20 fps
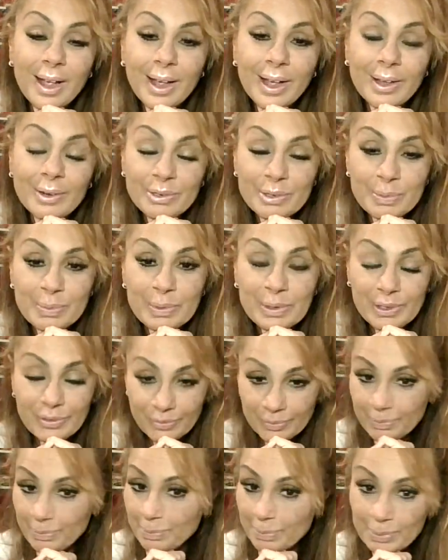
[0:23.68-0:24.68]
It was a beautiful,
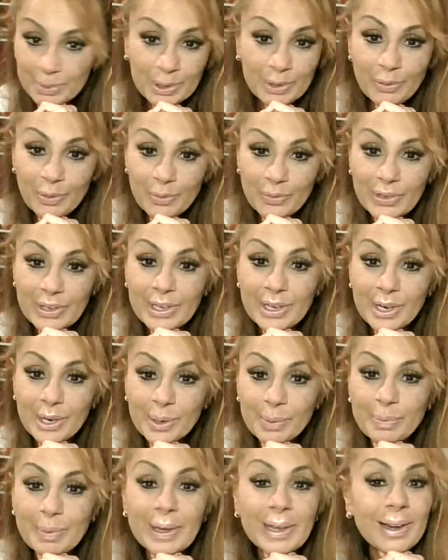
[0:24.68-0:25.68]
beautiful
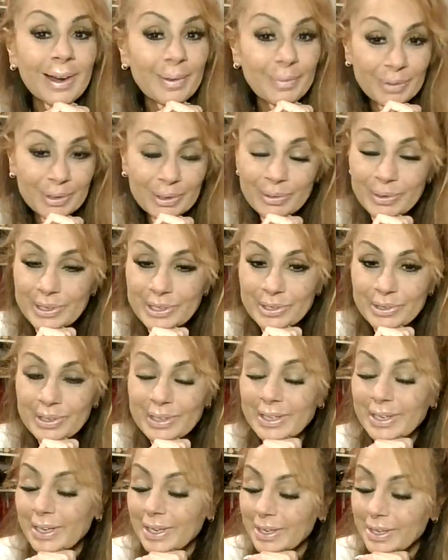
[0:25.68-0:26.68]
video, but I'm going to redo it
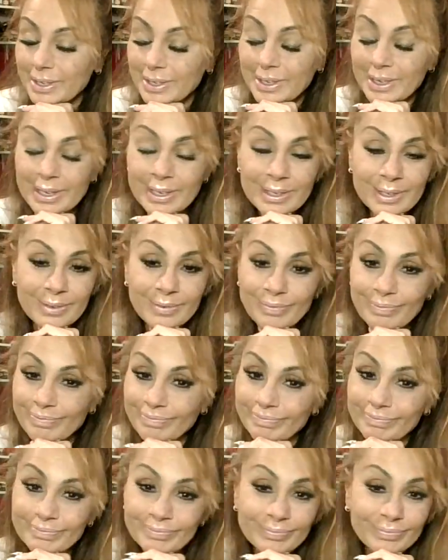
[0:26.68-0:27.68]
again, and
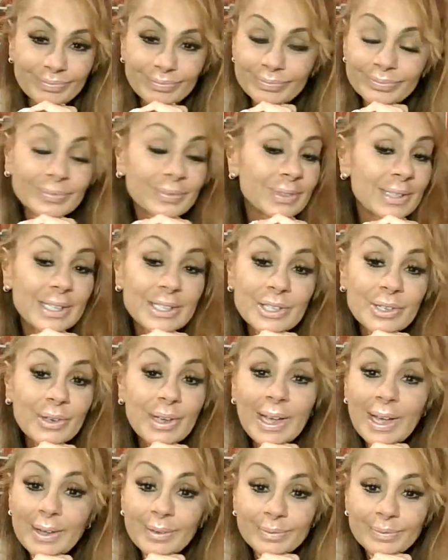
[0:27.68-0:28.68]
it's
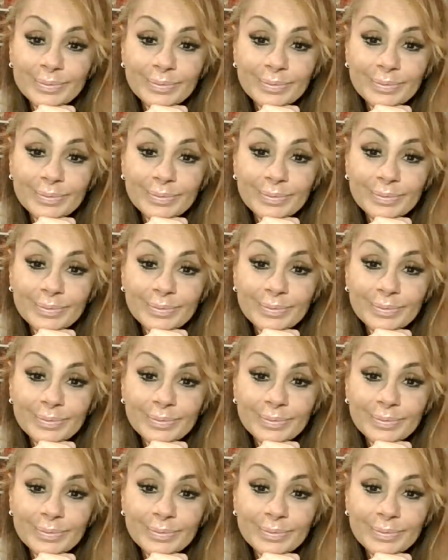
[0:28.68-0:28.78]
okay.